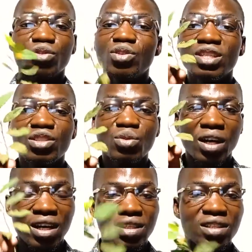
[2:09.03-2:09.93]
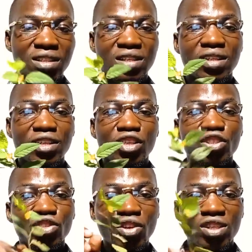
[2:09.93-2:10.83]
you don't need to count it.
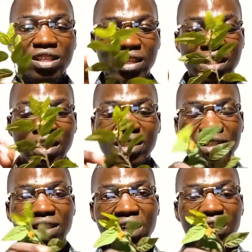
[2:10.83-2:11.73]
Just get it